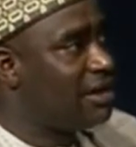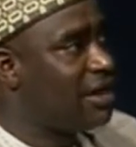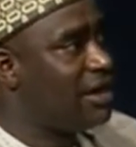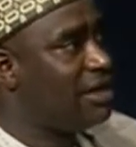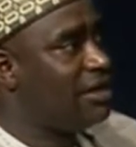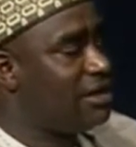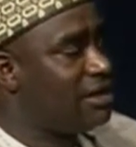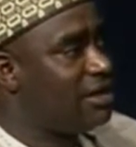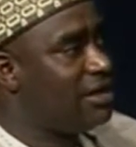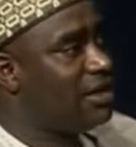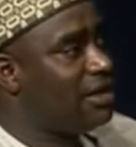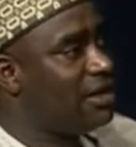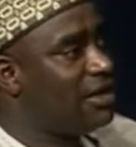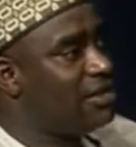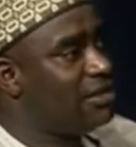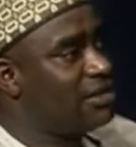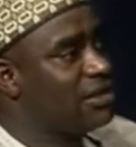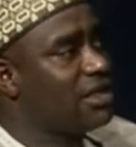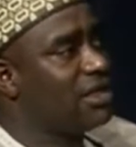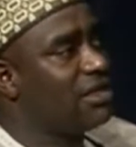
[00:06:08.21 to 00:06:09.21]
and
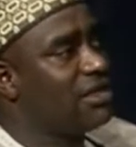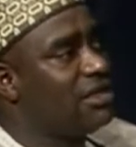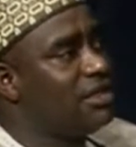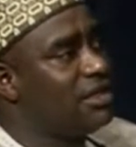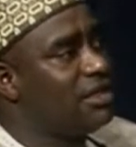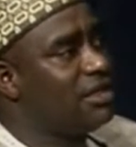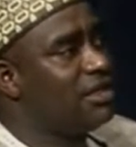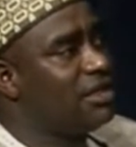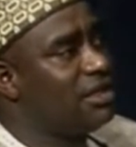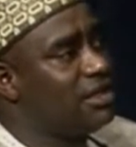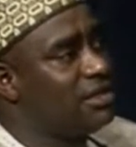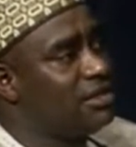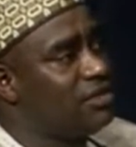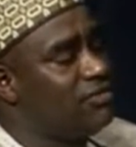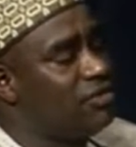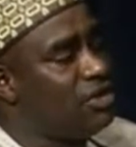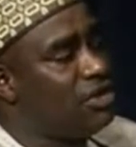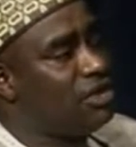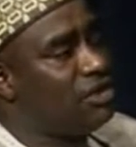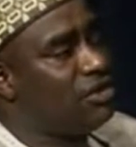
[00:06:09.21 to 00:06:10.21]
injecting that
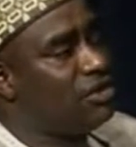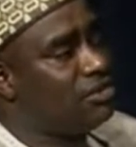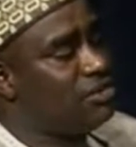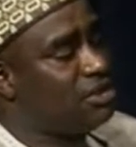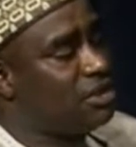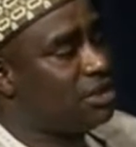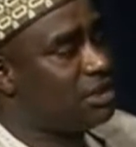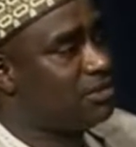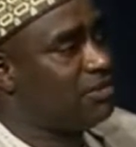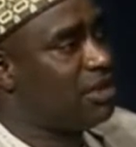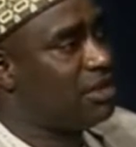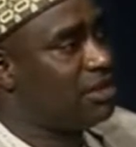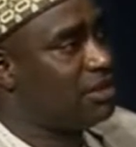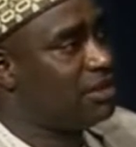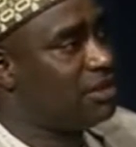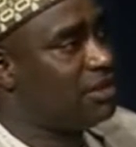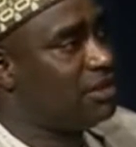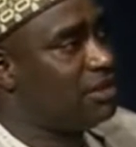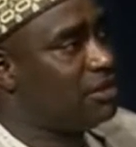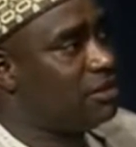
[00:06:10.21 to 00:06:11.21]
feeling of
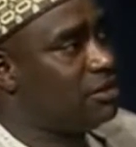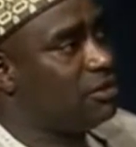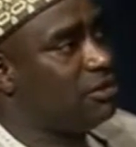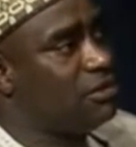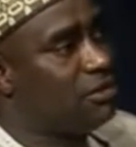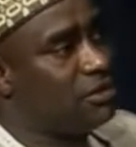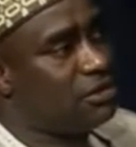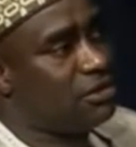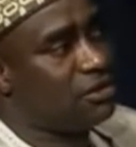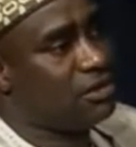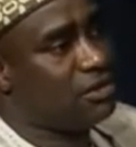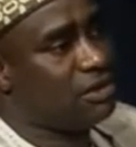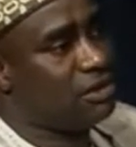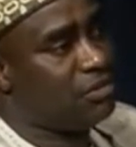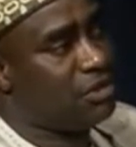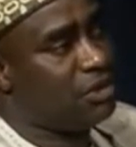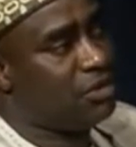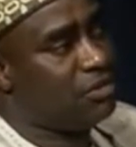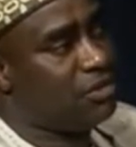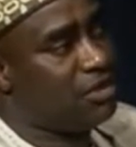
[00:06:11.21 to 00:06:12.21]
transparency to
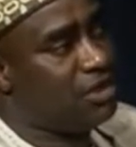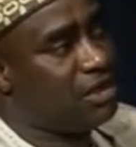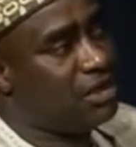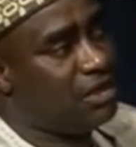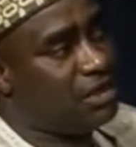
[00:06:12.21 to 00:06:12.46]
the people.